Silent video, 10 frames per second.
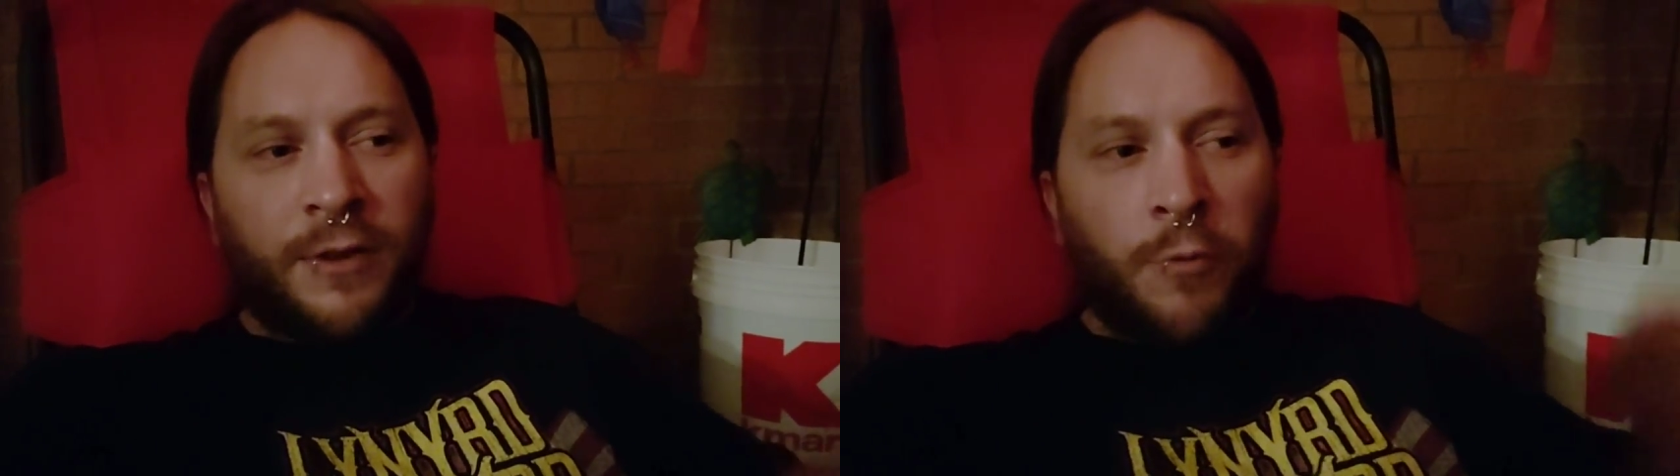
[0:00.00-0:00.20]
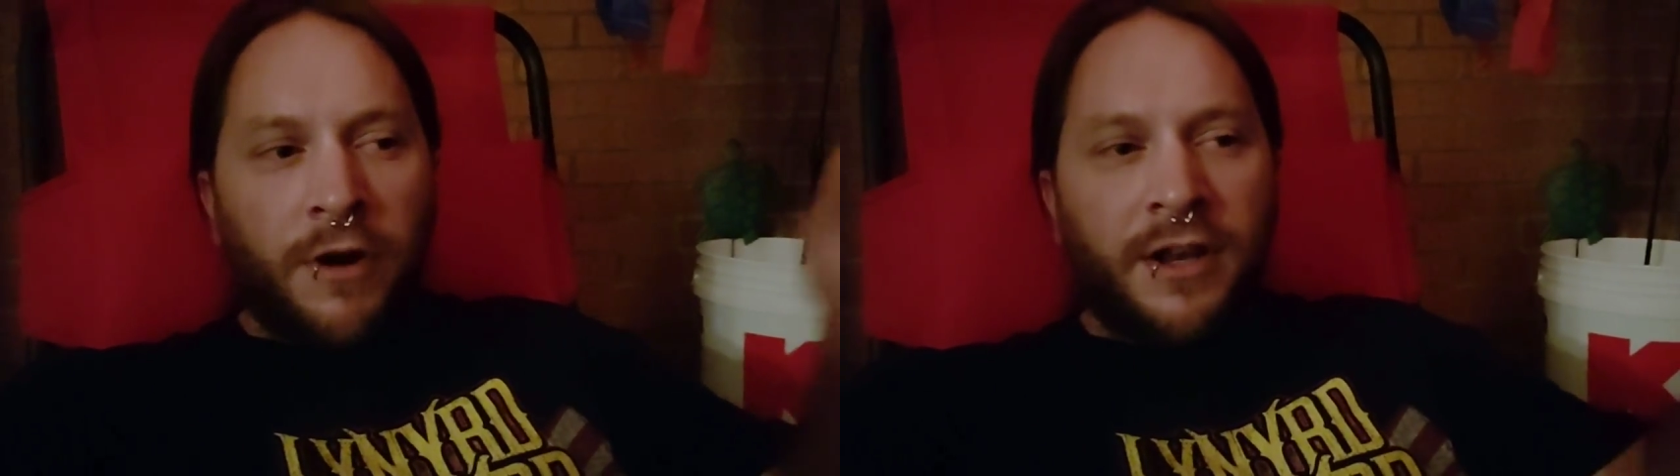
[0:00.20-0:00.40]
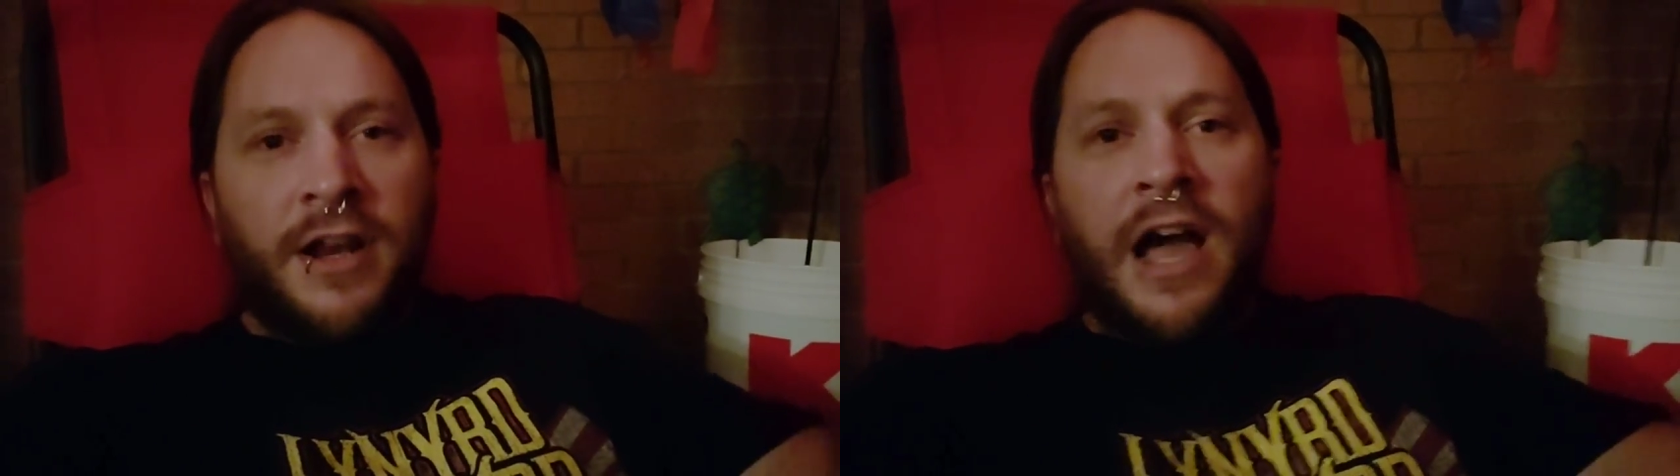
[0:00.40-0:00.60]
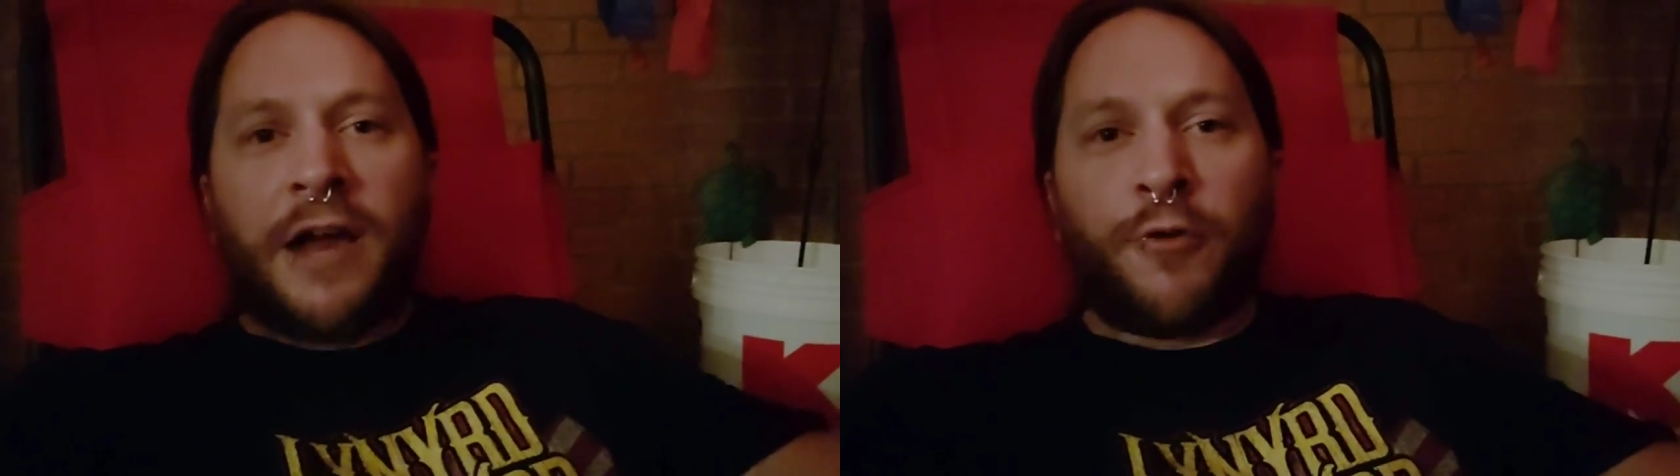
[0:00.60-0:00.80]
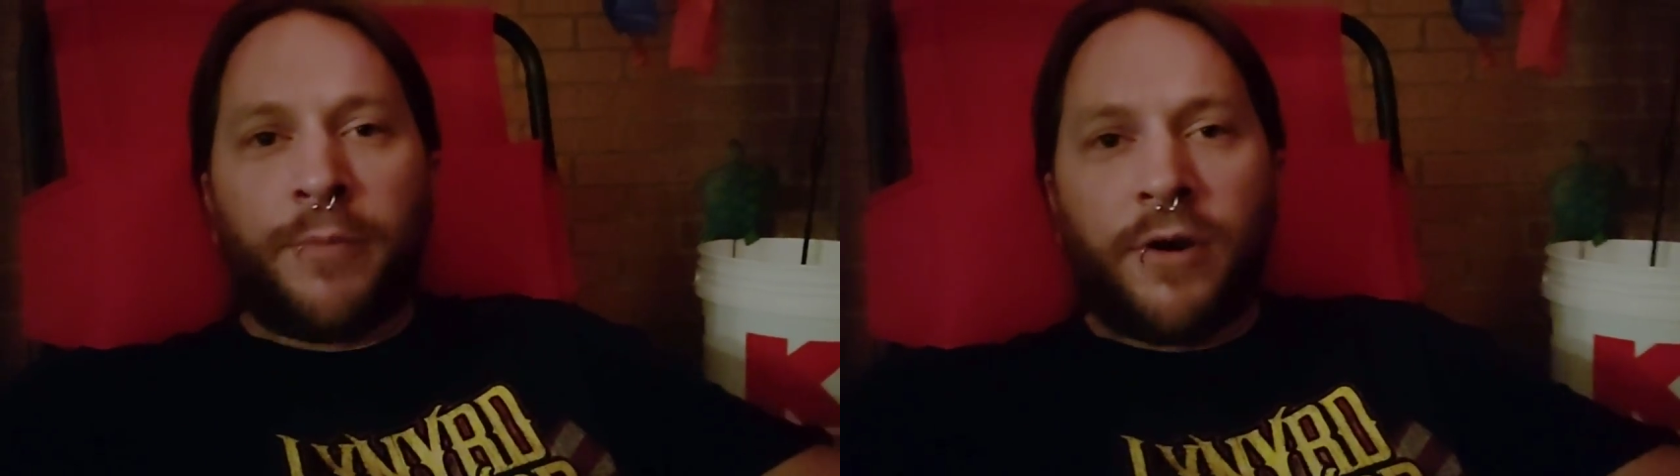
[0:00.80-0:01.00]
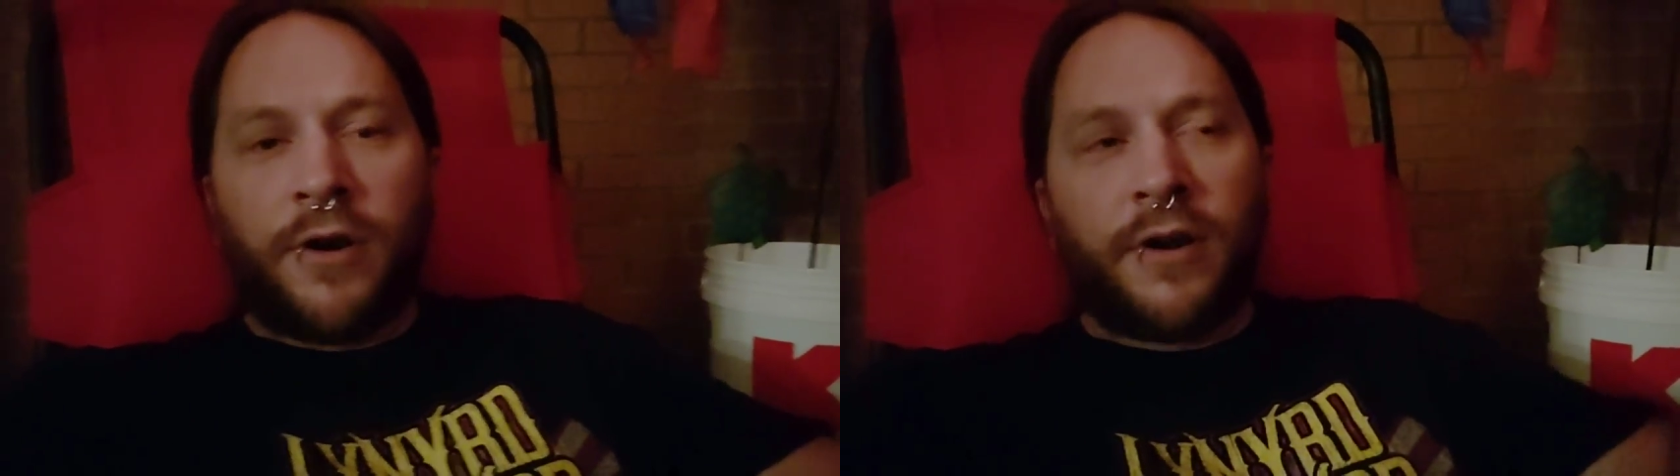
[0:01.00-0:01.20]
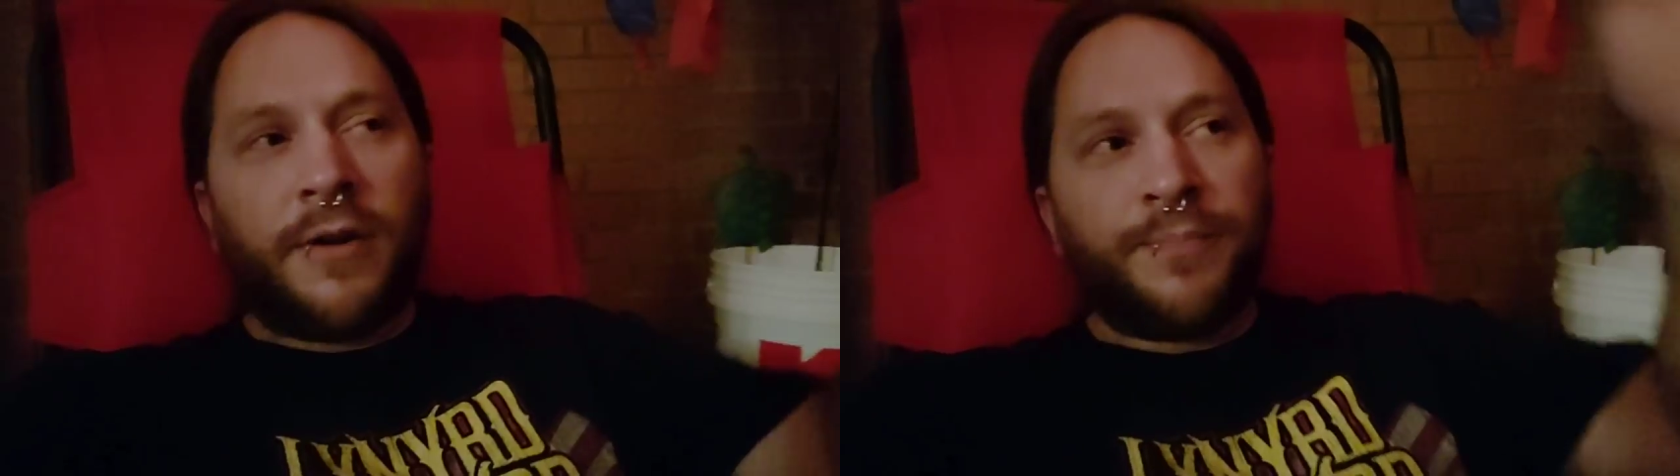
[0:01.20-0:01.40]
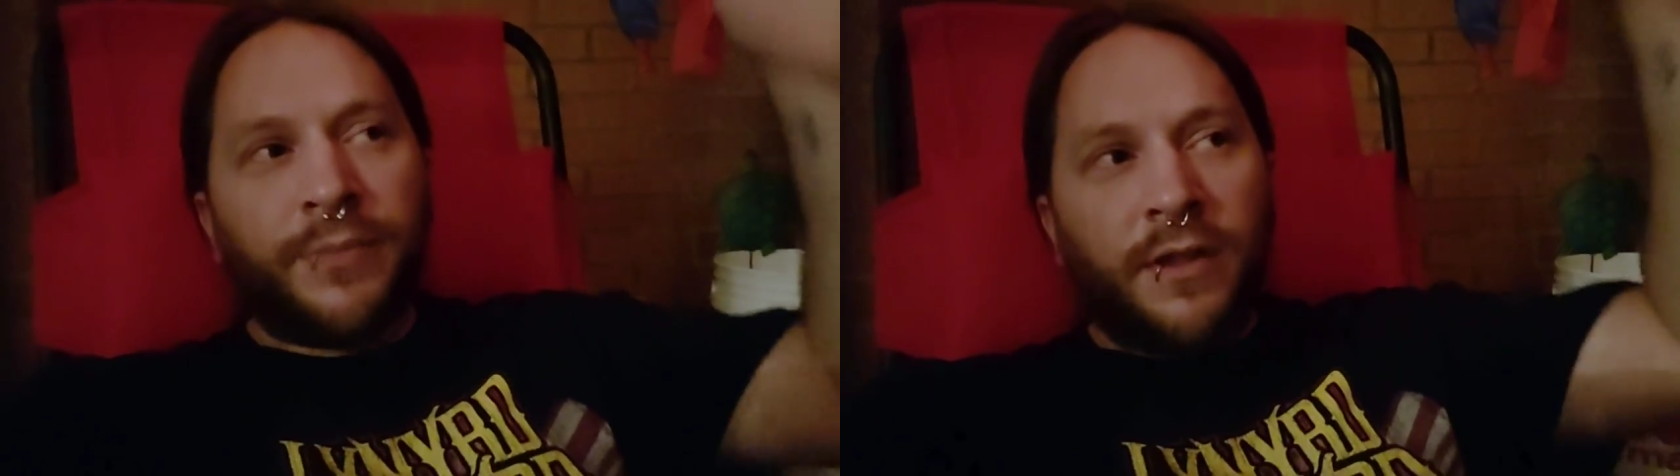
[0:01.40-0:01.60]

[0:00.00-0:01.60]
like the one in Heidelberg,